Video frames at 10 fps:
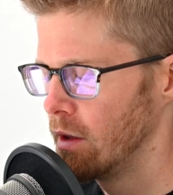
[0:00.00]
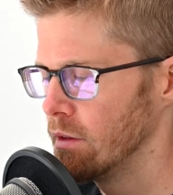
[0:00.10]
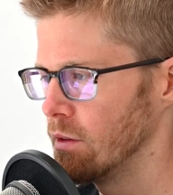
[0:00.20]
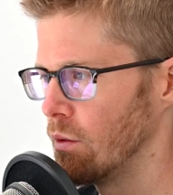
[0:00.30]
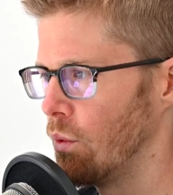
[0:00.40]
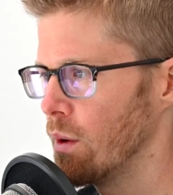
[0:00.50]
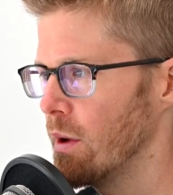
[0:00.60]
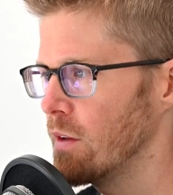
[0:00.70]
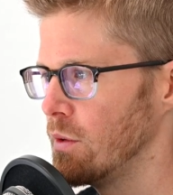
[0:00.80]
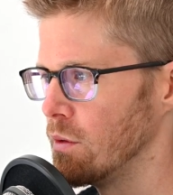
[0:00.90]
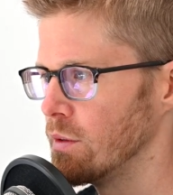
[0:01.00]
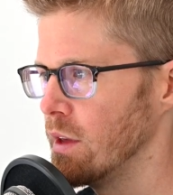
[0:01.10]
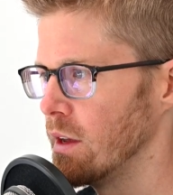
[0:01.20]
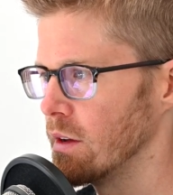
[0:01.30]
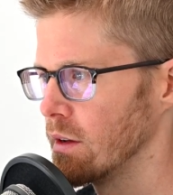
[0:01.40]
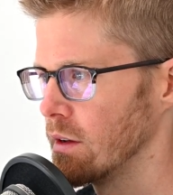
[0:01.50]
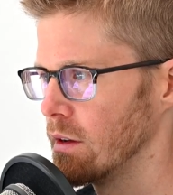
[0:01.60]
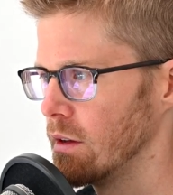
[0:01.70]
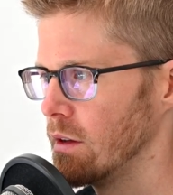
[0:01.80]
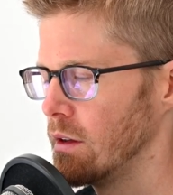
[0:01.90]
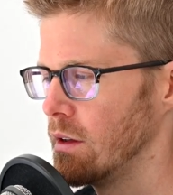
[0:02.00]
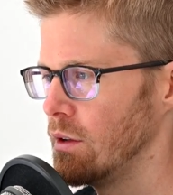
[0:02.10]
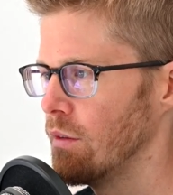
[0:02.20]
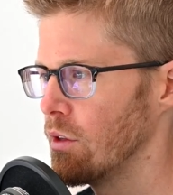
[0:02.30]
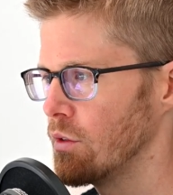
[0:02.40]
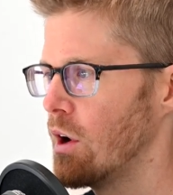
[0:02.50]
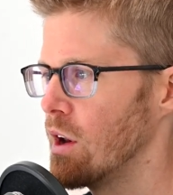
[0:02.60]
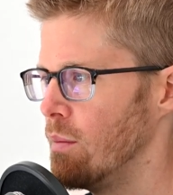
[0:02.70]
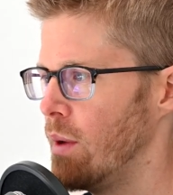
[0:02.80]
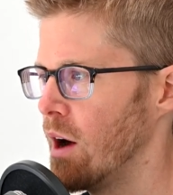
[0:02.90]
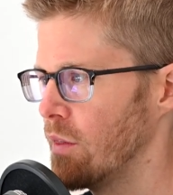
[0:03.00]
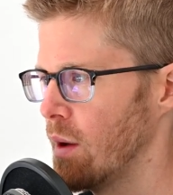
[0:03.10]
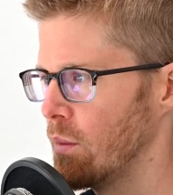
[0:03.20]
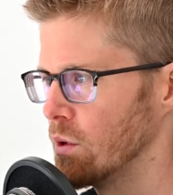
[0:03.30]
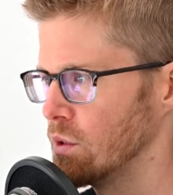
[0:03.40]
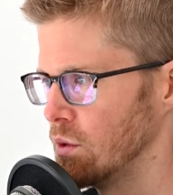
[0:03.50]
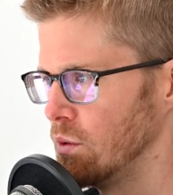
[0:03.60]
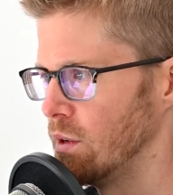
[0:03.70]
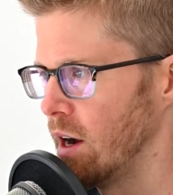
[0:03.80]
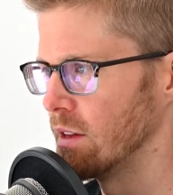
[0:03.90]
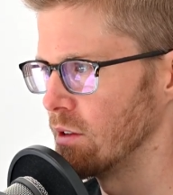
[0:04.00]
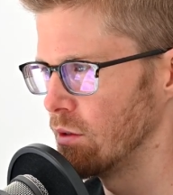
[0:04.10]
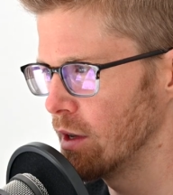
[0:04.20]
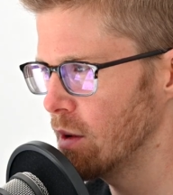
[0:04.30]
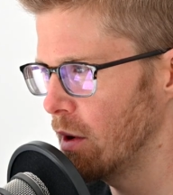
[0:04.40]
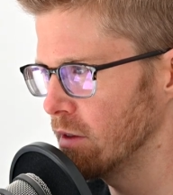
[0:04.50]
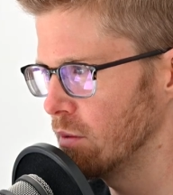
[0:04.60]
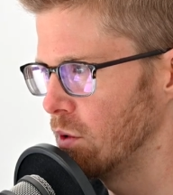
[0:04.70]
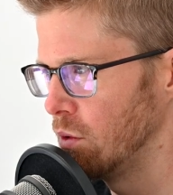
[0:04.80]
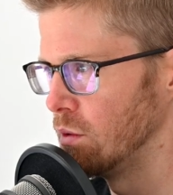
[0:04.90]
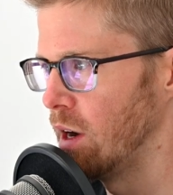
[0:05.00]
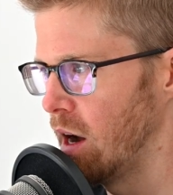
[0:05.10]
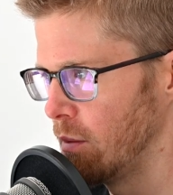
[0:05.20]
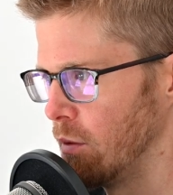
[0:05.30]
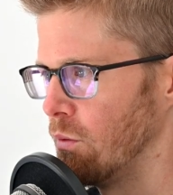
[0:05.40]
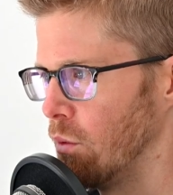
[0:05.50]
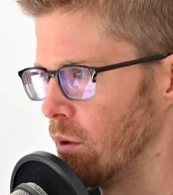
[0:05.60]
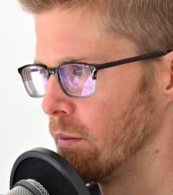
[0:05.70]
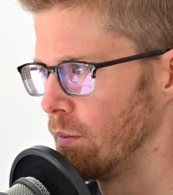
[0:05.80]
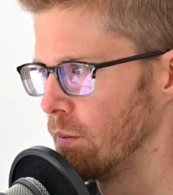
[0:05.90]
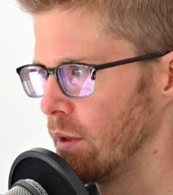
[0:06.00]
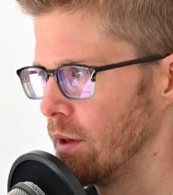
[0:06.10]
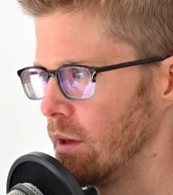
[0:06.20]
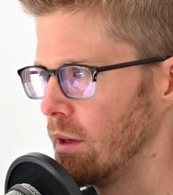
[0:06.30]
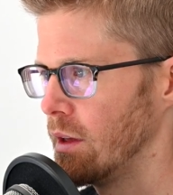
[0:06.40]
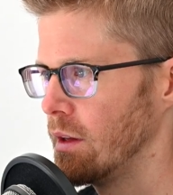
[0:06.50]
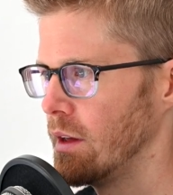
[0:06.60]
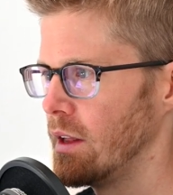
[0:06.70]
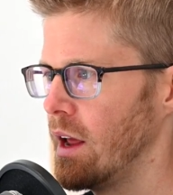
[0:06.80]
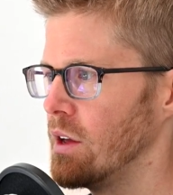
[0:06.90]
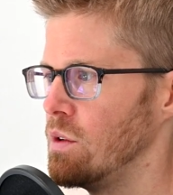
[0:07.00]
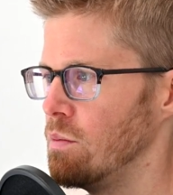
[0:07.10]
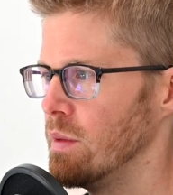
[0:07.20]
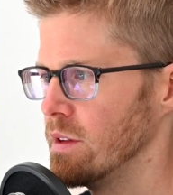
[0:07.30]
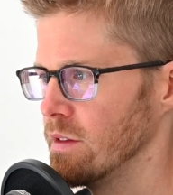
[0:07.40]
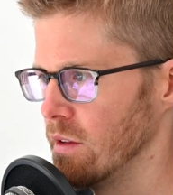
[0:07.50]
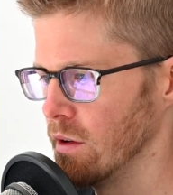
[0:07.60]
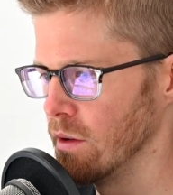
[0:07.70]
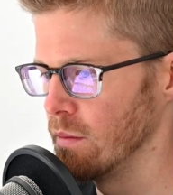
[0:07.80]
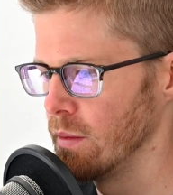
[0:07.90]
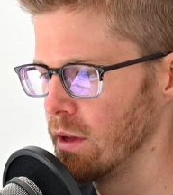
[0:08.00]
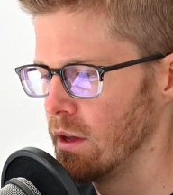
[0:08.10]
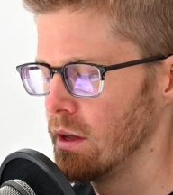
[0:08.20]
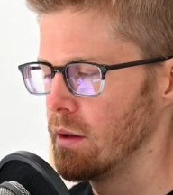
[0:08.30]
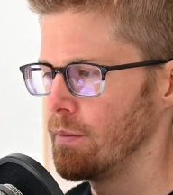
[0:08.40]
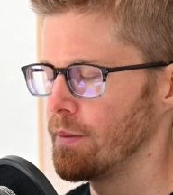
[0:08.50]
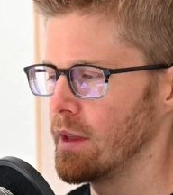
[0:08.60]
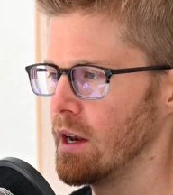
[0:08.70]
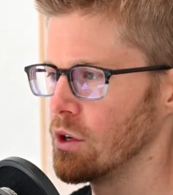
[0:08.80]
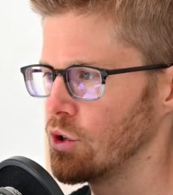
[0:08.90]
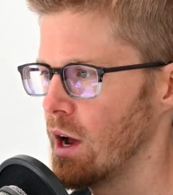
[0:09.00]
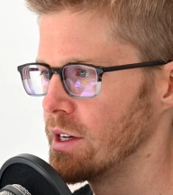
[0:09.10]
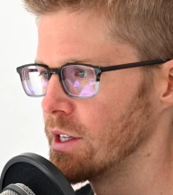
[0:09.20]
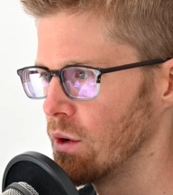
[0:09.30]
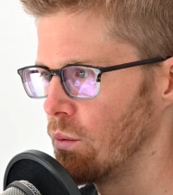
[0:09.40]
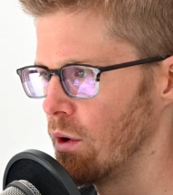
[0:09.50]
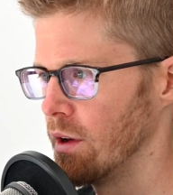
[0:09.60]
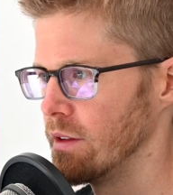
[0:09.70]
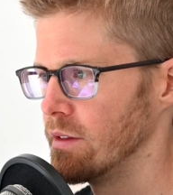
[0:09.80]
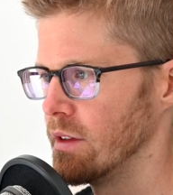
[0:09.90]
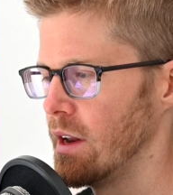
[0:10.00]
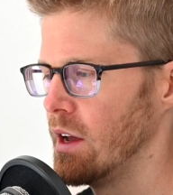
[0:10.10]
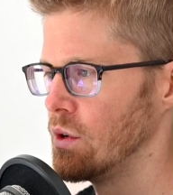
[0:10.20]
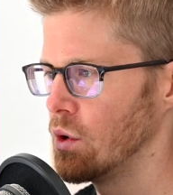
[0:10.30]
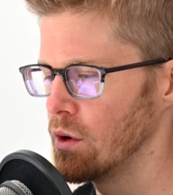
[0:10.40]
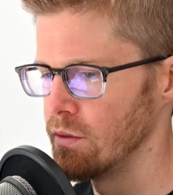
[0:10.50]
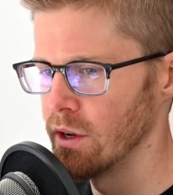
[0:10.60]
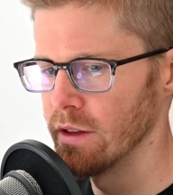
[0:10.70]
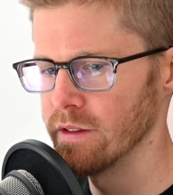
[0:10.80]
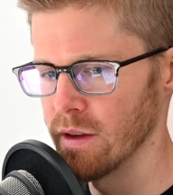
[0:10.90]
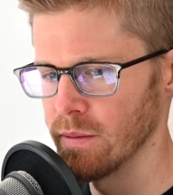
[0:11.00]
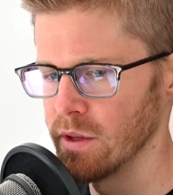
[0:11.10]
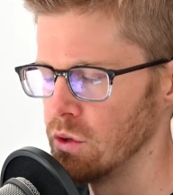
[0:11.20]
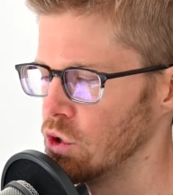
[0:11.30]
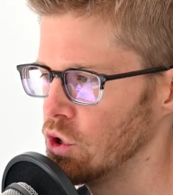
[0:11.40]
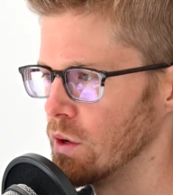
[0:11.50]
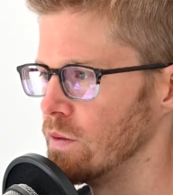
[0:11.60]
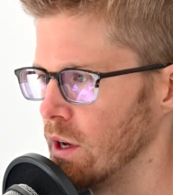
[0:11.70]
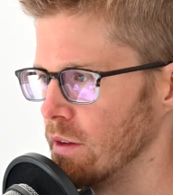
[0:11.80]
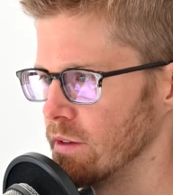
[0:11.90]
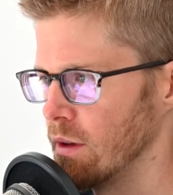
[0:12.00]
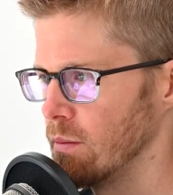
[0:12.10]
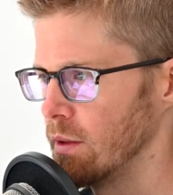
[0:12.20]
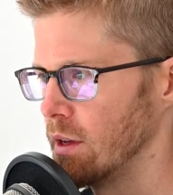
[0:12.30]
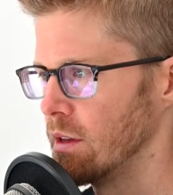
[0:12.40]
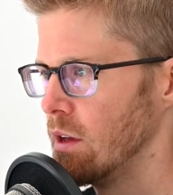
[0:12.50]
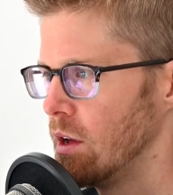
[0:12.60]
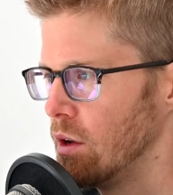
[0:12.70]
So, what about if you think you have a thought about that person who died? So, you think about someone who died before and how you miss them and how tragic it was and how you could have done something, you should have done something.